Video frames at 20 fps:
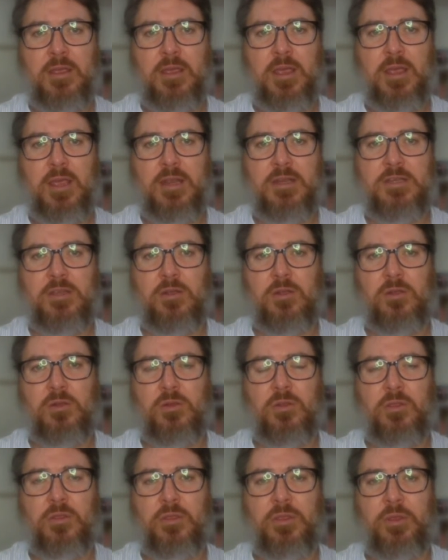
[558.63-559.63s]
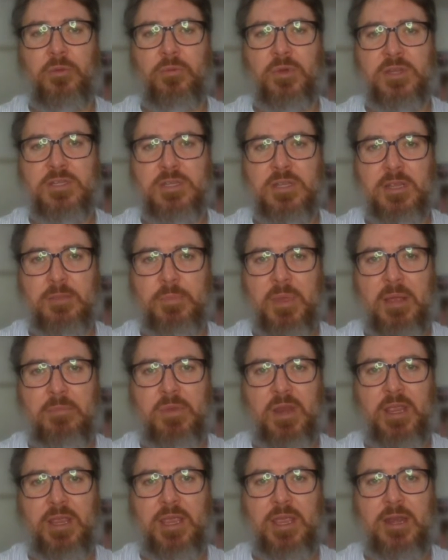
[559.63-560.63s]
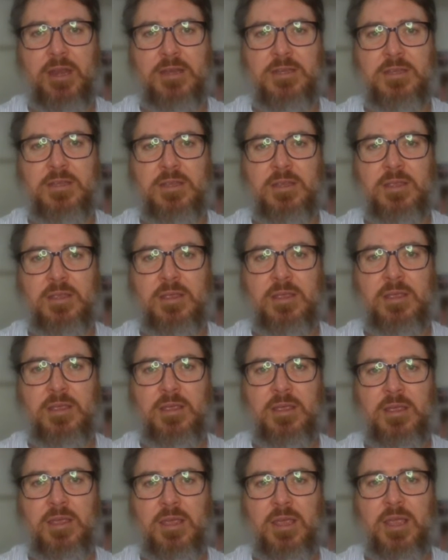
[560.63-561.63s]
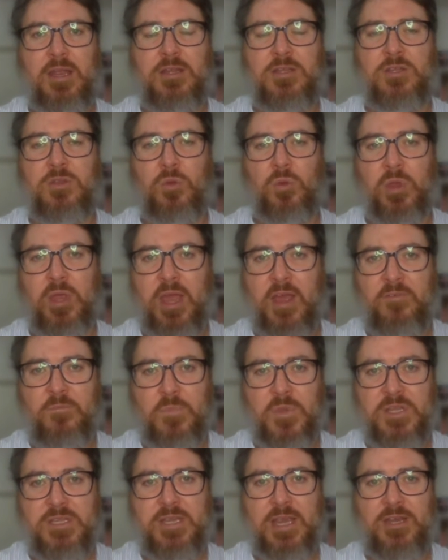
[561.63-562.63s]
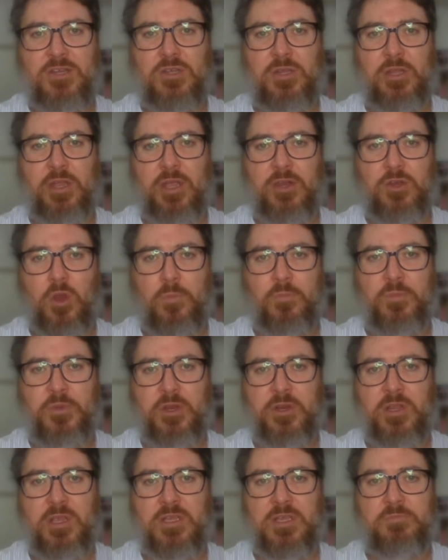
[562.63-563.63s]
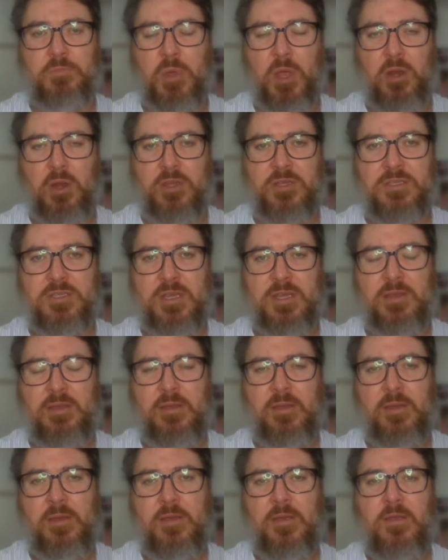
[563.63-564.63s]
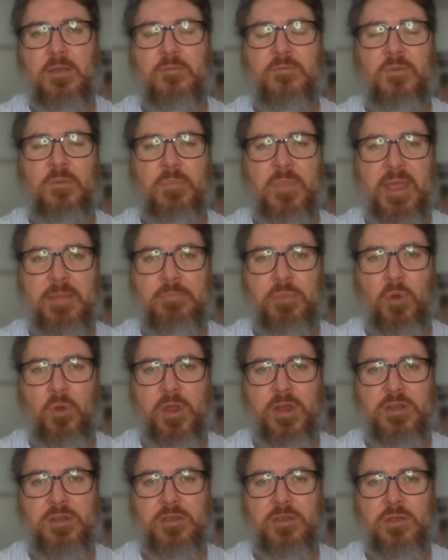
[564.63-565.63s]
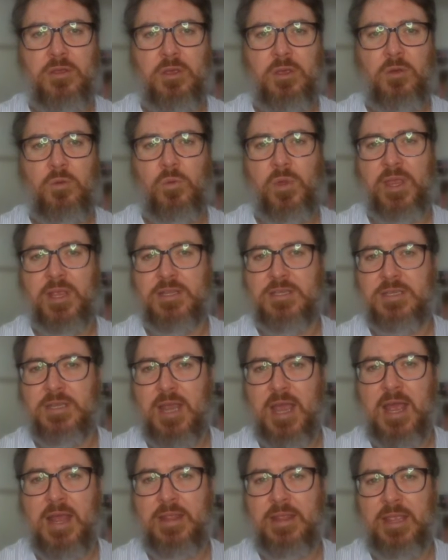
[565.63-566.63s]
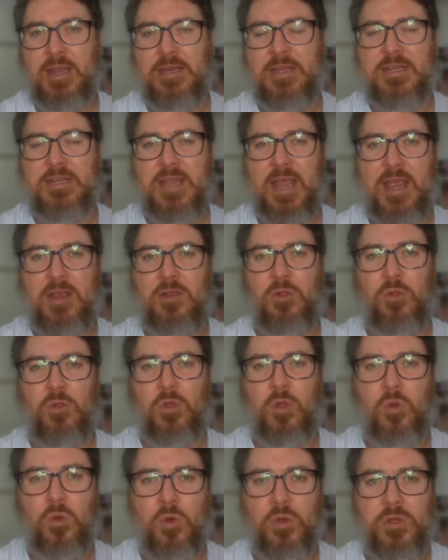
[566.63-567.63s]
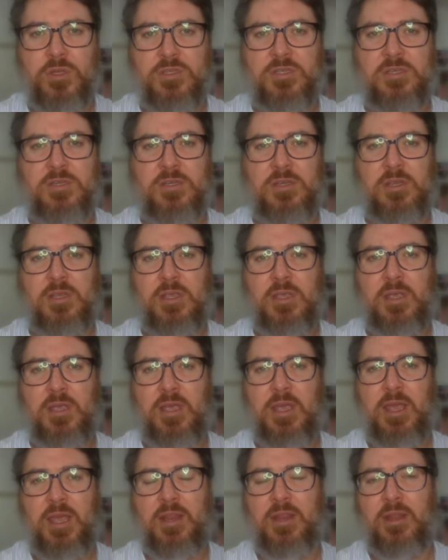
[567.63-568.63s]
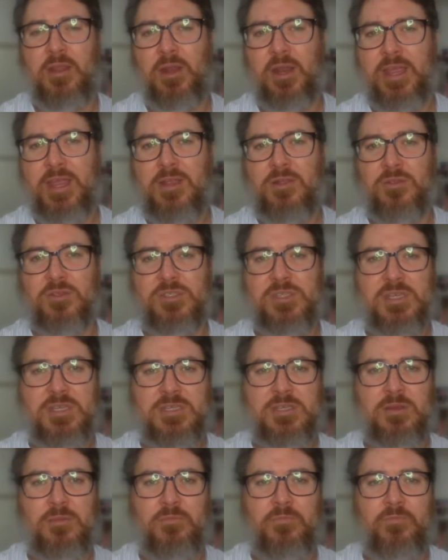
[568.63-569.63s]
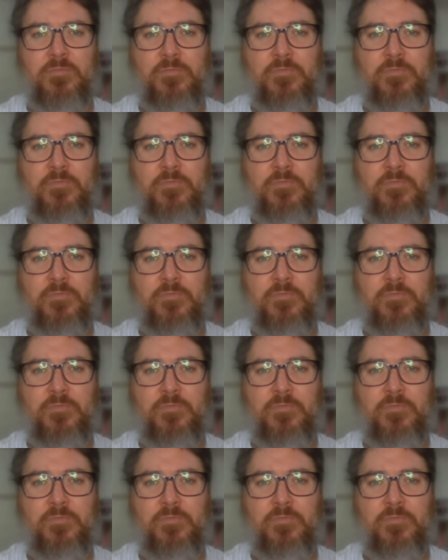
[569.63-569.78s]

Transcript: until the rest of the public get it and until governments actually adopt it as policy. From that point, we can start then to tackle courts and the legal system